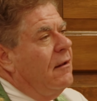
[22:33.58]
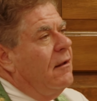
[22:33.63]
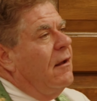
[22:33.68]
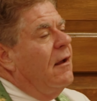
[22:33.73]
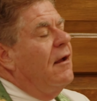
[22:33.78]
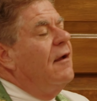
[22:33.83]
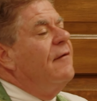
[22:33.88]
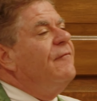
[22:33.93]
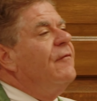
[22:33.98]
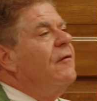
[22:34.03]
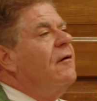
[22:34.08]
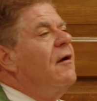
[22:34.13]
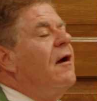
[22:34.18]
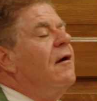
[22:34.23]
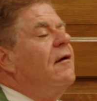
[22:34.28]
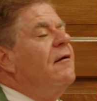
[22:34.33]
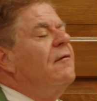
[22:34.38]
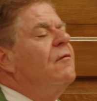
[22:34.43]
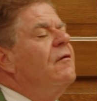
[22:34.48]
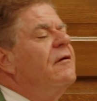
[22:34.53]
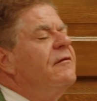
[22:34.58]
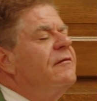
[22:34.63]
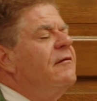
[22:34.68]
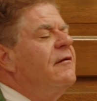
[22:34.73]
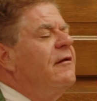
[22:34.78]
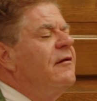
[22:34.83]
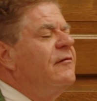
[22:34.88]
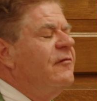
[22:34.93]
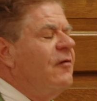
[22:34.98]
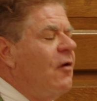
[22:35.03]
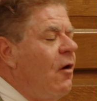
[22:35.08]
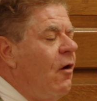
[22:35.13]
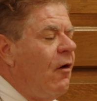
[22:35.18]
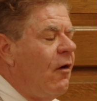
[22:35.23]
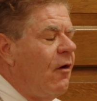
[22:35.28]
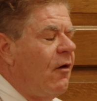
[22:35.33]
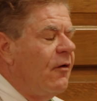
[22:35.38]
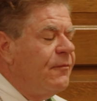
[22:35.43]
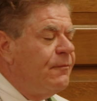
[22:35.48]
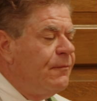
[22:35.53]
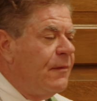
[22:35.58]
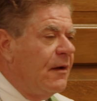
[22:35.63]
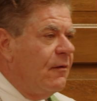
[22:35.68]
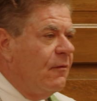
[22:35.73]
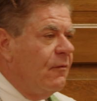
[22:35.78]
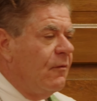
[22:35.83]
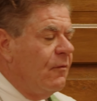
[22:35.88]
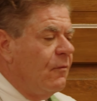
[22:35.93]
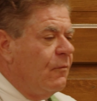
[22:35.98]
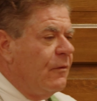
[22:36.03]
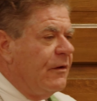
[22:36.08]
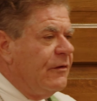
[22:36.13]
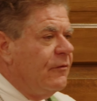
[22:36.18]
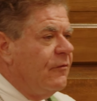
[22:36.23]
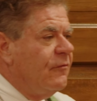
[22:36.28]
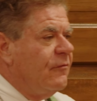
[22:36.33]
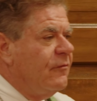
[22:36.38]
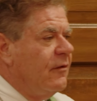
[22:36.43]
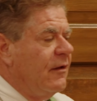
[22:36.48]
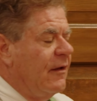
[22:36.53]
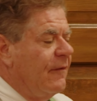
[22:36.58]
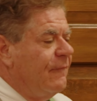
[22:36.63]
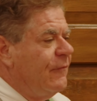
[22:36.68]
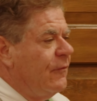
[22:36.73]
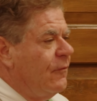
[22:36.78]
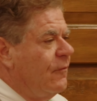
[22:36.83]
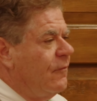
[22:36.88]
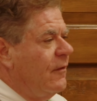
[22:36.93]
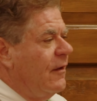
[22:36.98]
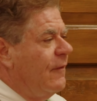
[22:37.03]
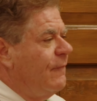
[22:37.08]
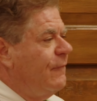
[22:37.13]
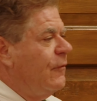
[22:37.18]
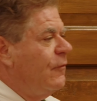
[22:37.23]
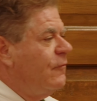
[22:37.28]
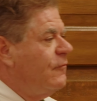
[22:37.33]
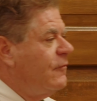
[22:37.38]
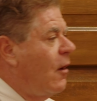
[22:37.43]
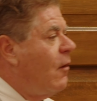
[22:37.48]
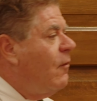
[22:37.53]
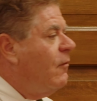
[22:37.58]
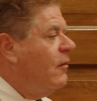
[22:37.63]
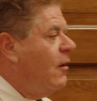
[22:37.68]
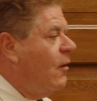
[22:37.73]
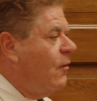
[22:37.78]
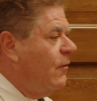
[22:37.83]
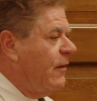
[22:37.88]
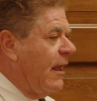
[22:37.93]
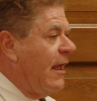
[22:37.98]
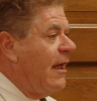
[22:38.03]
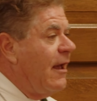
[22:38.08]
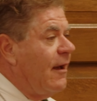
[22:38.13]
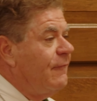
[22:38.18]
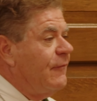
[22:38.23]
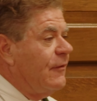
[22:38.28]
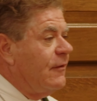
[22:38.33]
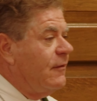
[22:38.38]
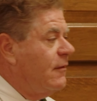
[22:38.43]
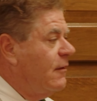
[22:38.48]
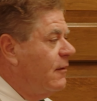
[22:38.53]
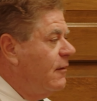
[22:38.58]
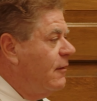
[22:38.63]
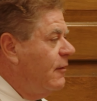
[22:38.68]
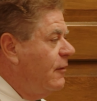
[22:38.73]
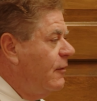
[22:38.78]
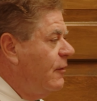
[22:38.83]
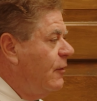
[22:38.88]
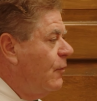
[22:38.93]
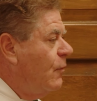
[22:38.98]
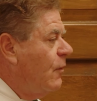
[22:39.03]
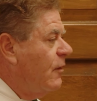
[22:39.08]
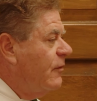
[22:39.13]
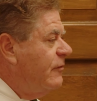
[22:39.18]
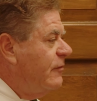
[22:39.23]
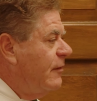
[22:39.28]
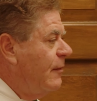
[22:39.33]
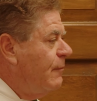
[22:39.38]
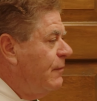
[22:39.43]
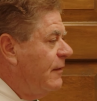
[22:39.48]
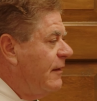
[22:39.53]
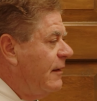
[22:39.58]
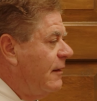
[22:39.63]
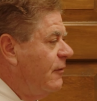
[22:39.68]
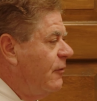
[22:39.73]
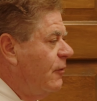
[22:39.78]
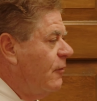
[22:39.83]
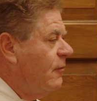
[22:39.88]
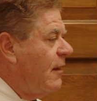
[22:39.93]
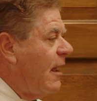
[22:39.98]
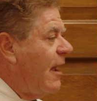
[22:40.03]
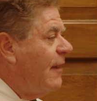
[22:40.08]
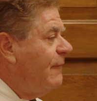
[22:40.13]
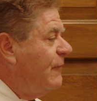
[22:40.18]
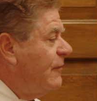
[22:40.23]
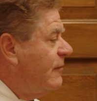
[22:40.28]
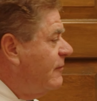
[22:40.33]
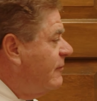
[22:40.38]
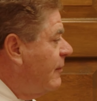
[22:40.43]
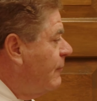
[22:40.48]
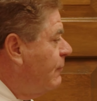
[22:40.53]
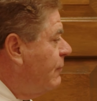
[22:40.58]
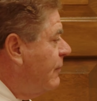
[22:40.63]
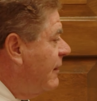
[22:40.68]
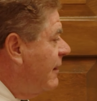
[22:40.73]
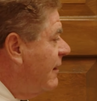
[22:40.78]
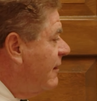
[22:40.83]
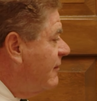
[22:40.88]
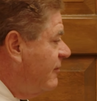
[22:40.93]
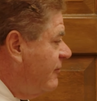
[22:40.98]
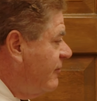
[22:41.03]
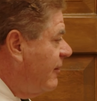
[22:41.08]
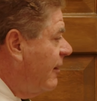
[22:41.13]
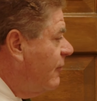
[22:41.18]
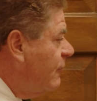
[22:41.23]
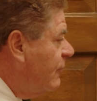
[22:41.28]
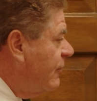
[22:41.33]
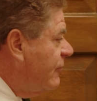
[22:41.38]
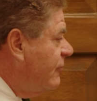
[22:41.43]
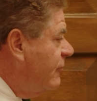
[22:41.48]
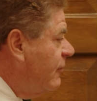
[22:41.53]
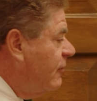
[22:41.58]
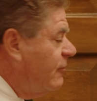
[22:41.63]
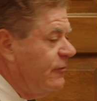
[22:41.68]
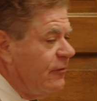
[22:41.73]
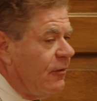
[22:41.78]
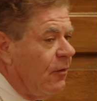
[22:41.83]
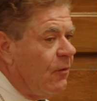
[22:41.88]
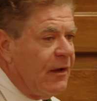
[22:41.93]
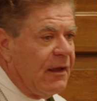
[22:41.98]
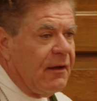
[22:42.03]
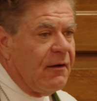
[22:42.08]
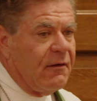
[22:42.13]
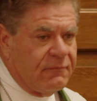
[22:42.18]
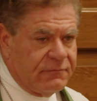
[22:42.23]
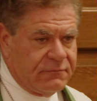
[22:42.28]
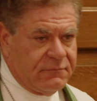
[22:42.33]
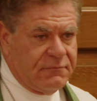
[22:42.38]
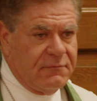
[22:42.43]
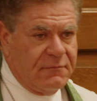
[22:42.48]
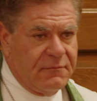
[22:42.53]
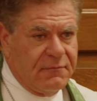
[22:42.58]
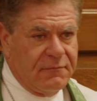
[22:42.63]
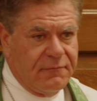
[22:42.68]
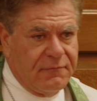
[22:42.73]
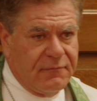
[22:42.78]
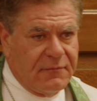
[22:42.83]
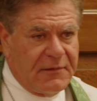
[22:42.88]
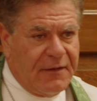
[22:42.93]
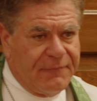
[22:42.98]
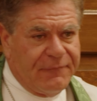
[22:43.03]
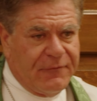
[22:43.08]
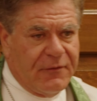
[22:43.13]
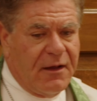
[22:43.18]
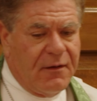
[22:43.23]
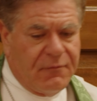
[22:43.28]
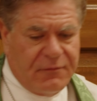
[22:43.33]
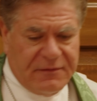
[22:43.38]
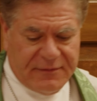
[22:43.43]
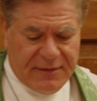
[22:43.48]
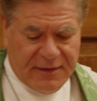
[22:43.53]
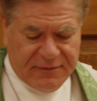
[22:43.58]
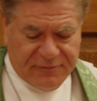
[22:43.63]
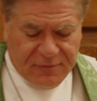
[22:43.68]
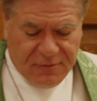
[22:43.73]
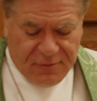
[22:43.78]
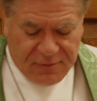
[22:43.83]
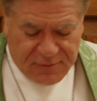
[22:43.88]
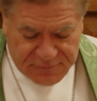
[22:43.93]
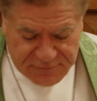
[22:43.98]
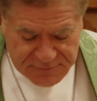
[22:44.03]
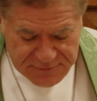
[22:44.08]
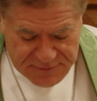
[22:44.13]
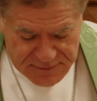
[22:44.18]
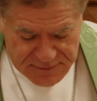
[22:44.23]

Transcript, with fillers: I forgot what it's called, but when you if you if you don't go to heaven you are simply your life is simply extinguished there's no hell i forgot what that's called